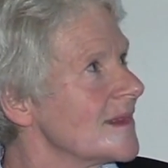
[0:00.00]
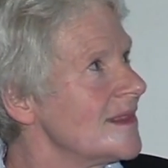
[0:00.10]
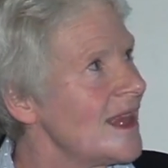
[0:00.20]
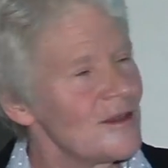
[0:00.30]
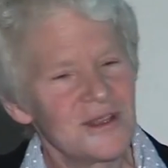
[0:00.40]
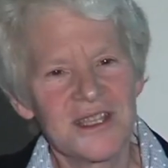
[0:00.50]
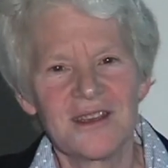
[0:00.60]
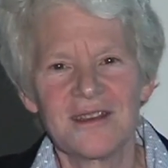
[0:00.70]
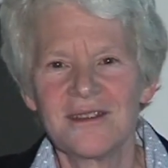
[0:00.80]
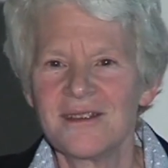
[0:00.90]
That was
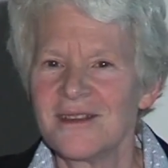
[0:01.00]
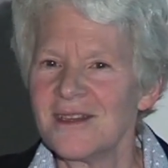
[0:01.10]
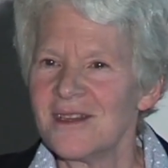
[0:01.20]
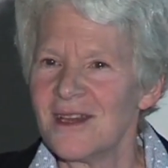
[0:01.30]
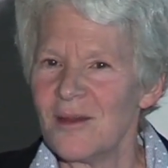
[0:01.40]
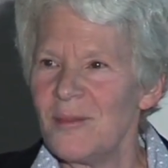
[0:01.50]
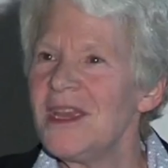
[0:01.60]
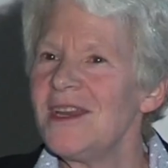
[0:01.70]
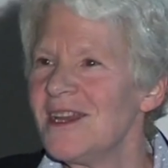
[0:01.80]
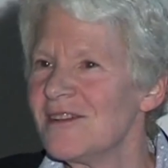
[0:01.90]
a
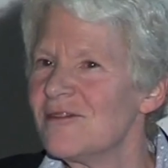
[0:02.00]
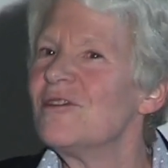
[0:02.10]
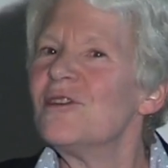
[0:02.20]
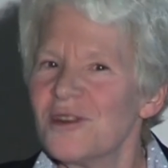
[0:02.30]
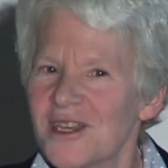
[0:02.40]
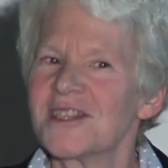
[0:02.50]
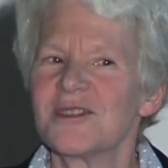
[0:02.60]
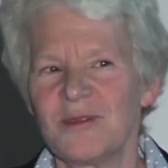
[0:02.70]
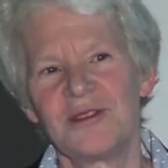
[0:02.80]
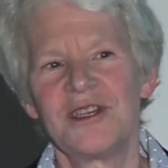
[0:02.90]
meaningful
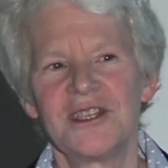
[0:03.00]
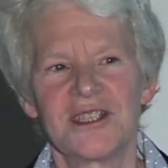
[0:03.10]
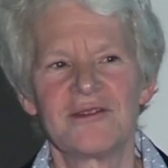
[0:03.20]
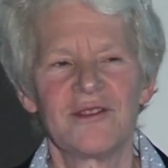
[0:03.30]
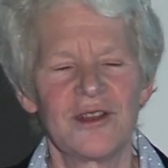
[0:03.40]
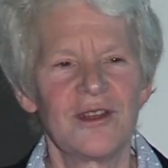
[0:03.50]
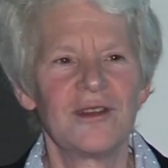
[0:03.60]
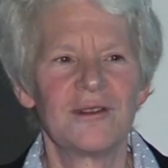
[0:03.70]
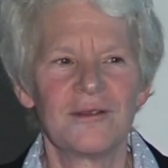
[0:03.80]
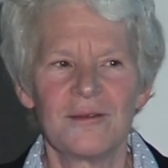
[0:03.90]
experience for
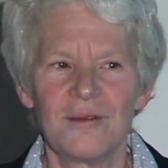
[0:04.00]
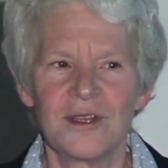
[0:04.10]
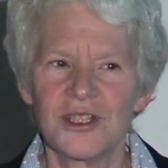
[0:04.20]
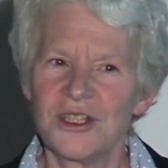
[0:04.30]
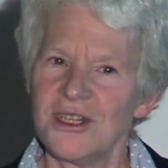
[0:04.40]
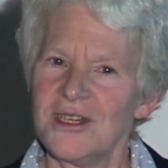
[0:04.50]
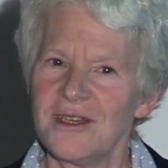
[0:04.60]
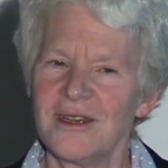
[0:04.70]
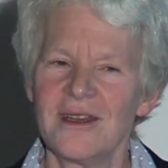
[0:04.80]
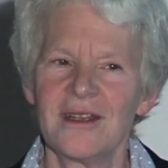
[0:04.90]
her, where she
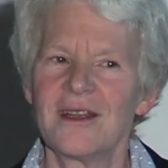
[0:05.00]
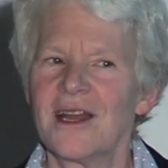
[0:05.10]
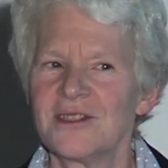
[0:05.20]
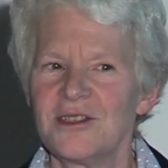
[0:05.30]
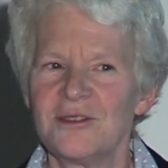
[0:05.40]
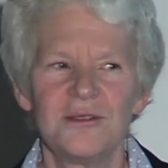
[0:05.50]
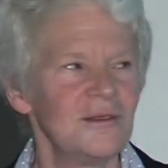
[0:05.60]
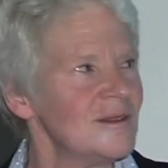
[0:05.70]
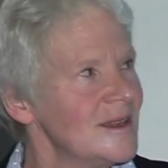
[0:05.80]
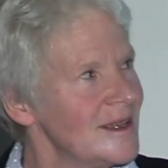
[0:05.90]
got
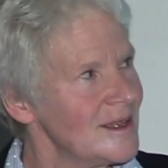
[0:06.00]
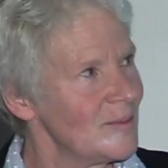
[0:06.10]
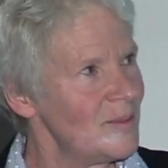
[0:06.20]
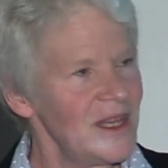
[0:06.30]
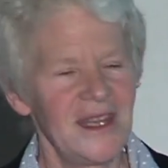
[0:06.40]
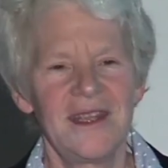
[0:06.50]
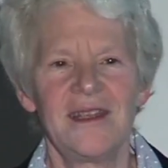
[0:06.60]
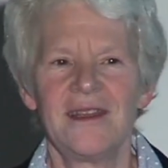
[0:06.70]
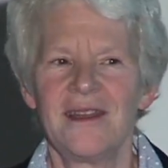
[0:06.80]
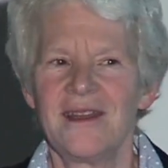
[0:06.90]
to be